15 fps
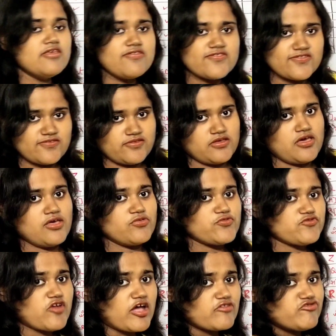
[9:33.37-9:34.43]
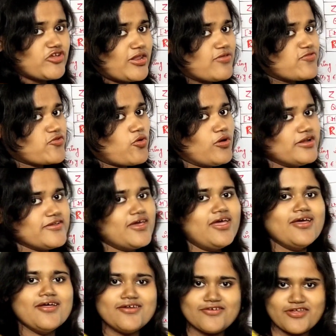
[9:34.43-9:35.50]
this structure is called
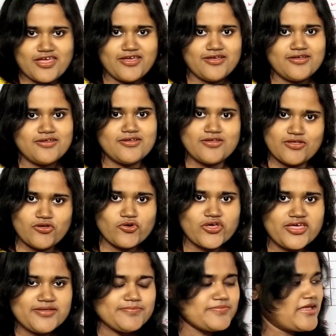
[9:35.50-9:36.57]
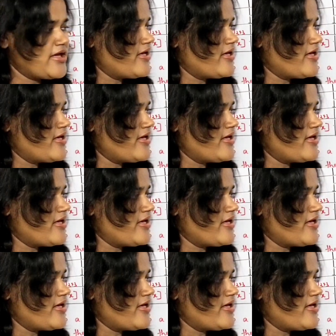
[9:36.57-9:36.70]
a ring. Okay.